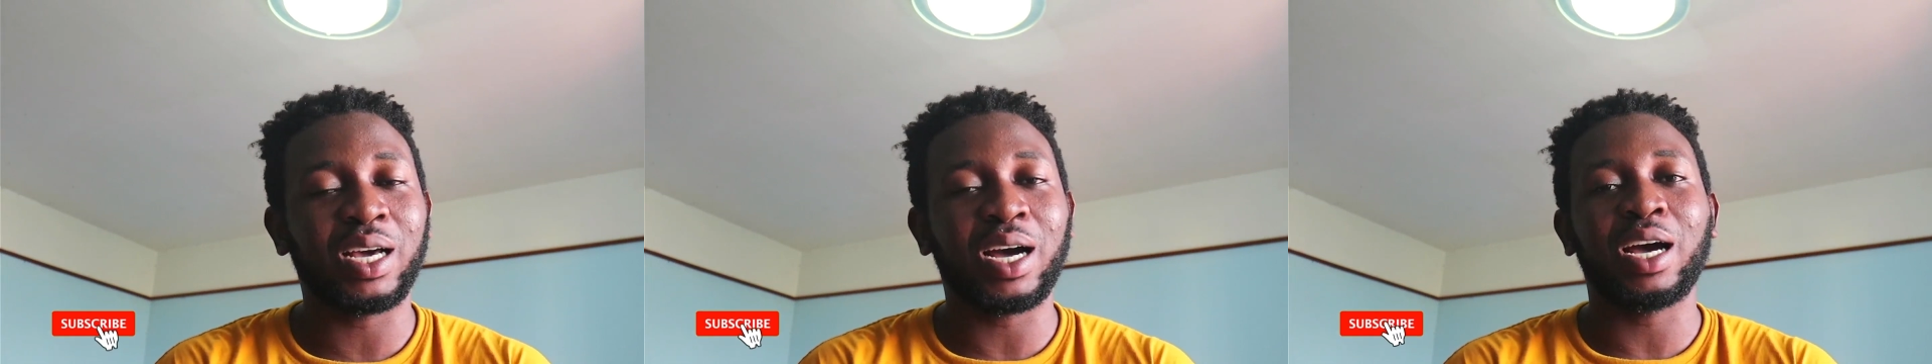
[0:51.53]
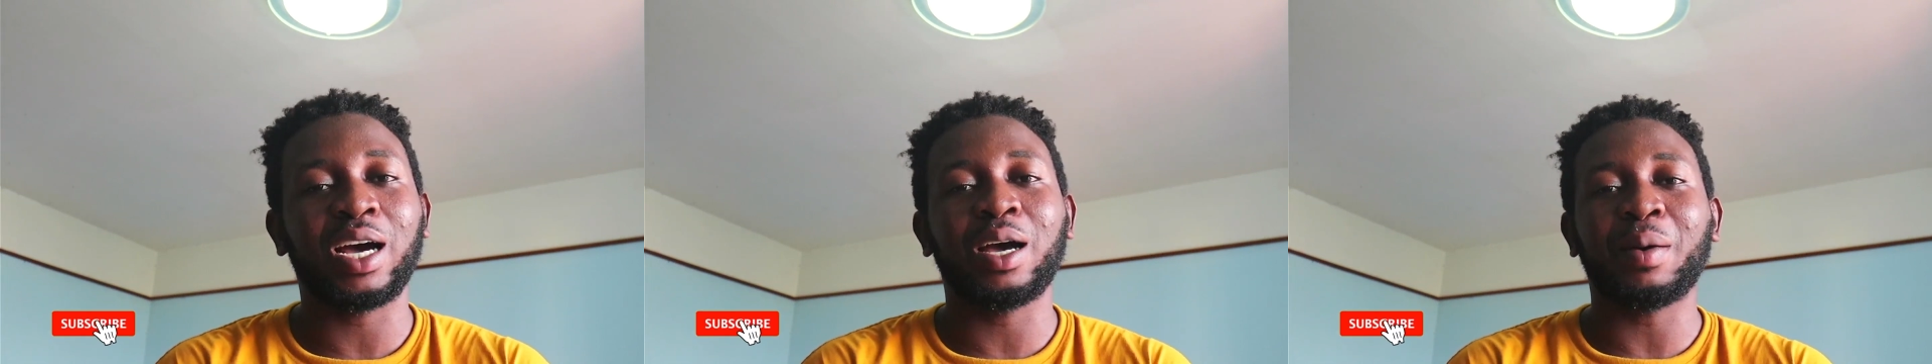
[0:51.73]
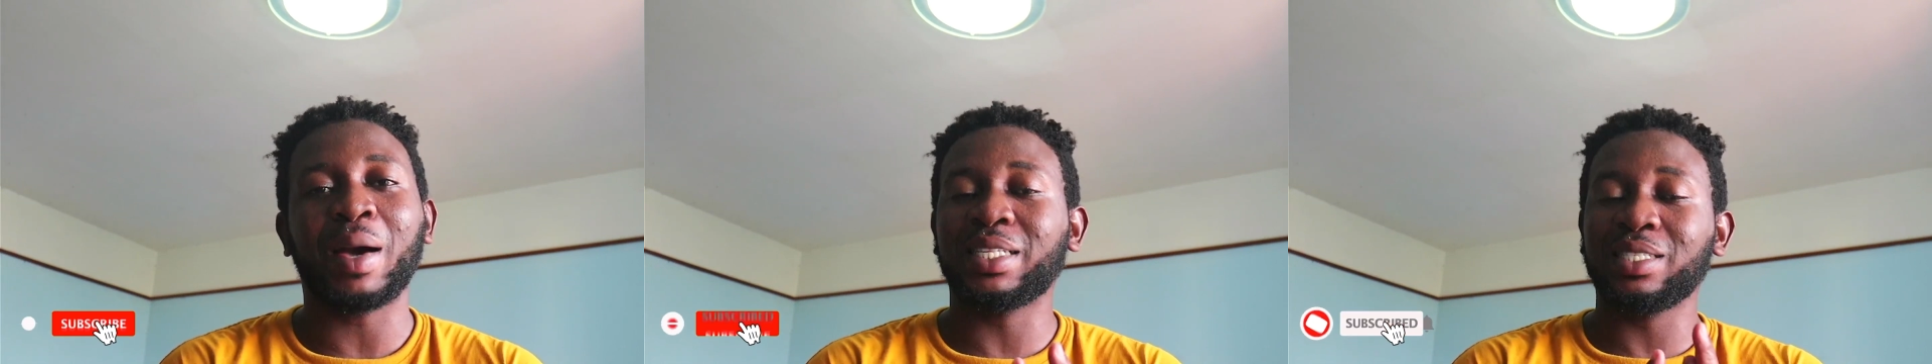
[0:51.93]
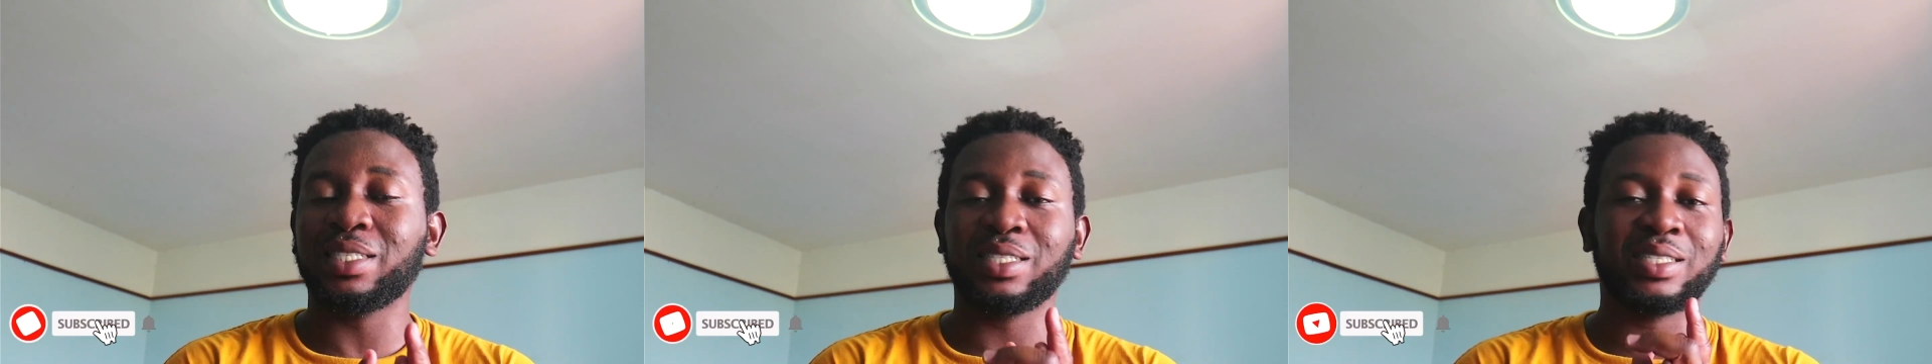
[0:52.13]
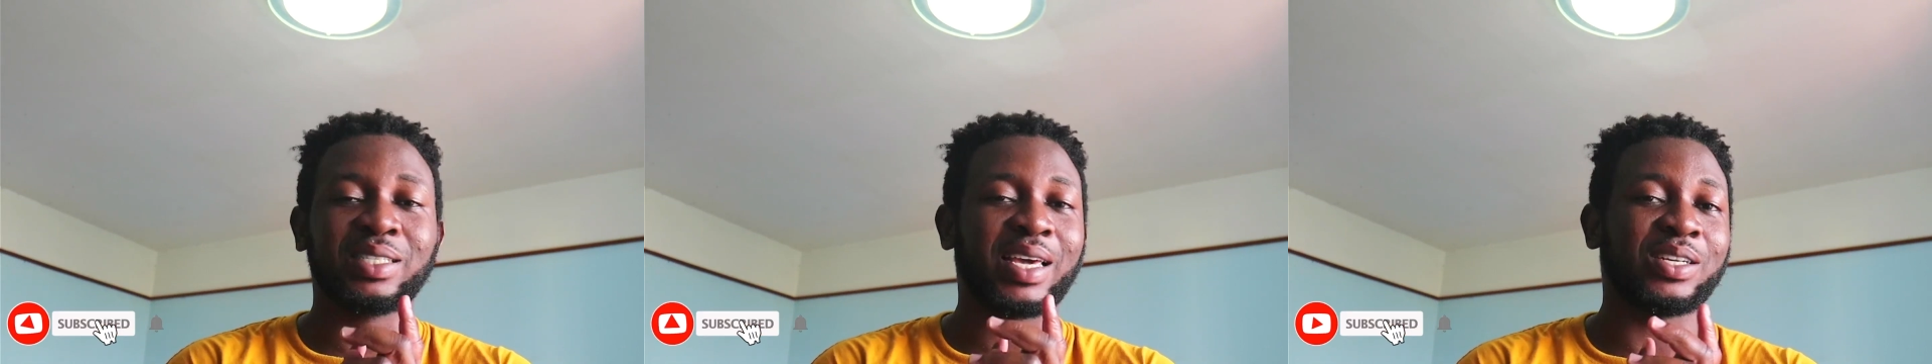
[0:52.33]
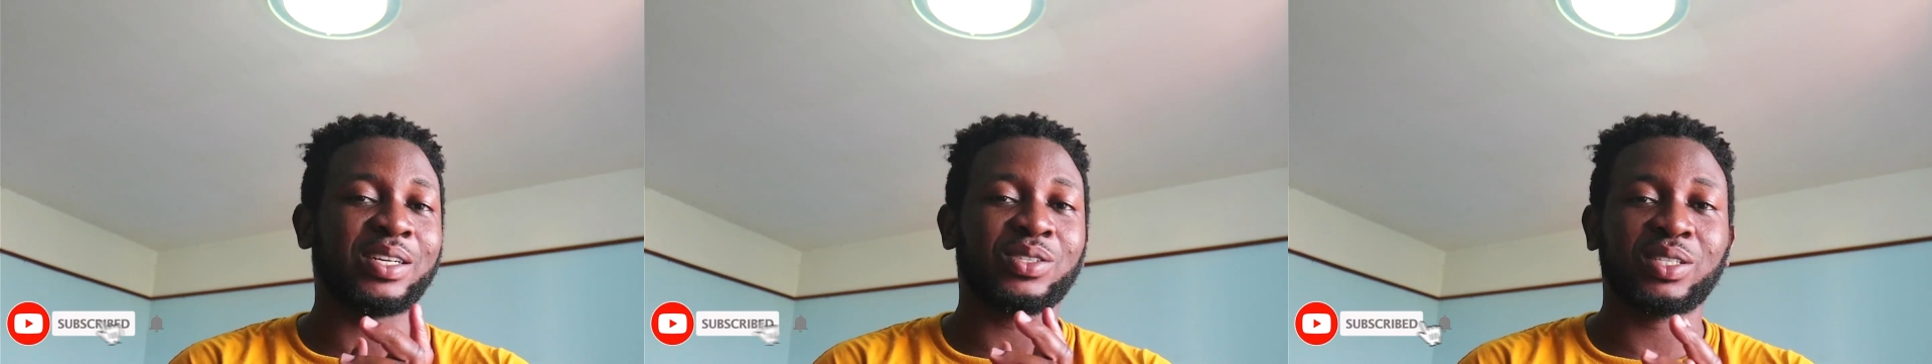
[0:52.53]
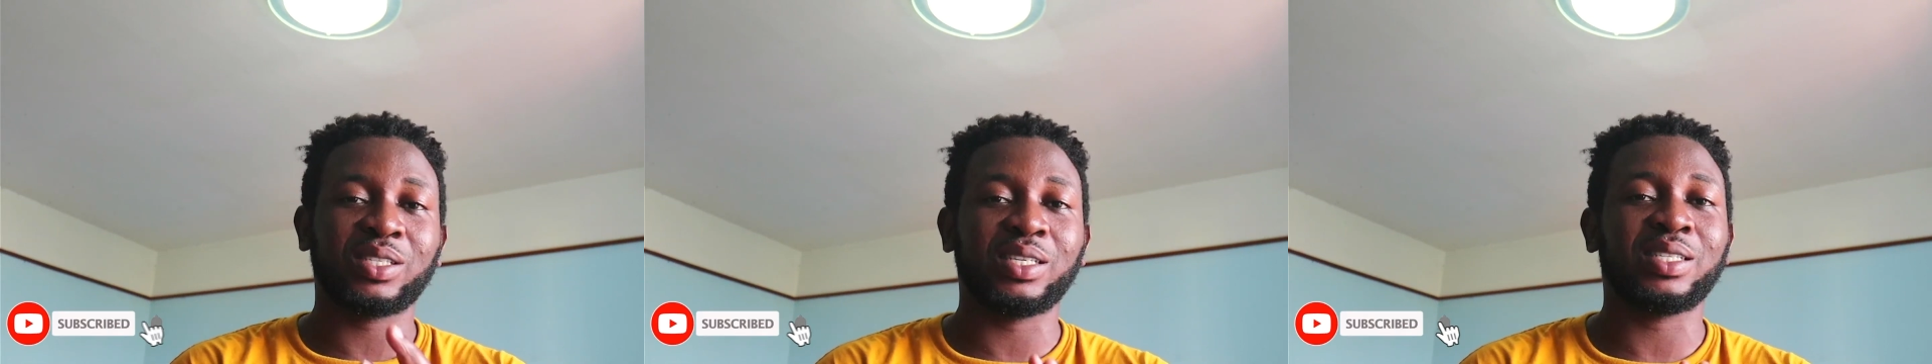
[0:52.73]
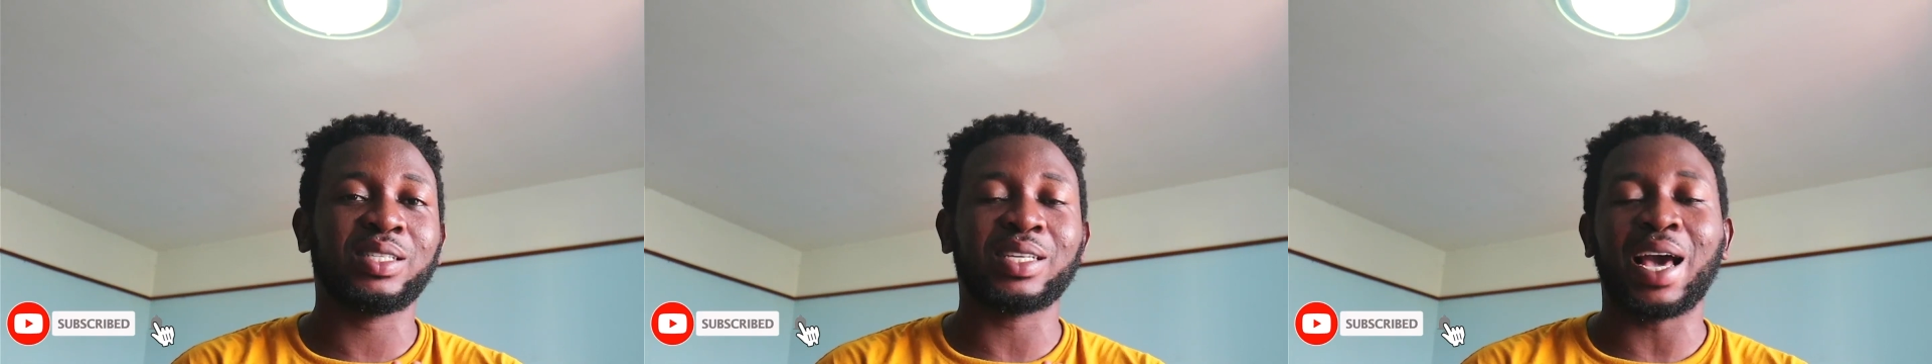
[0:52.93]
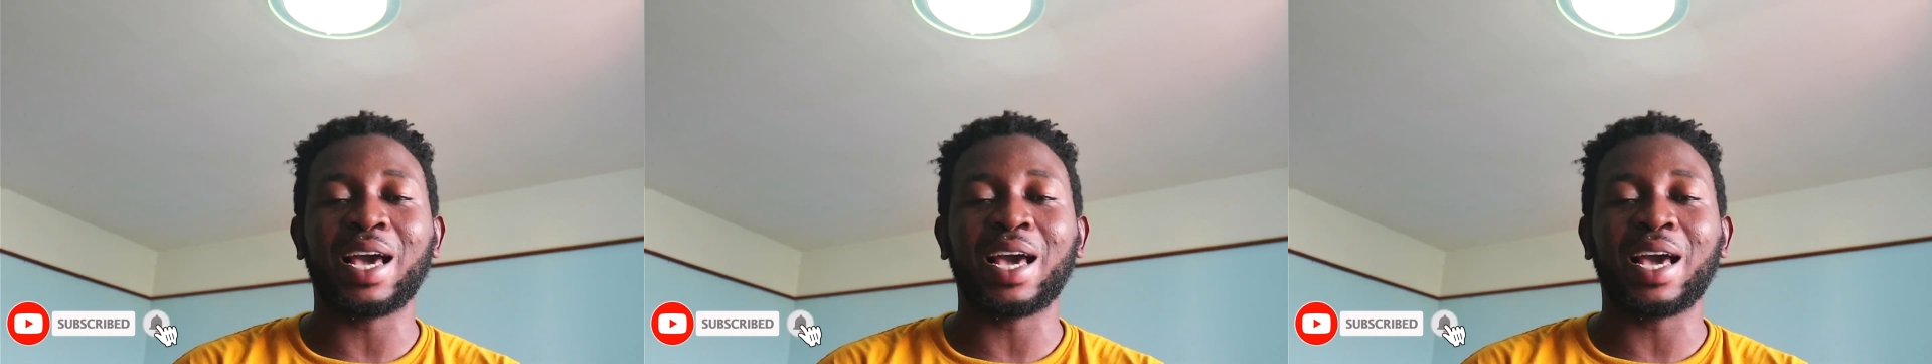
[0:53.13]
I didn't get to see it.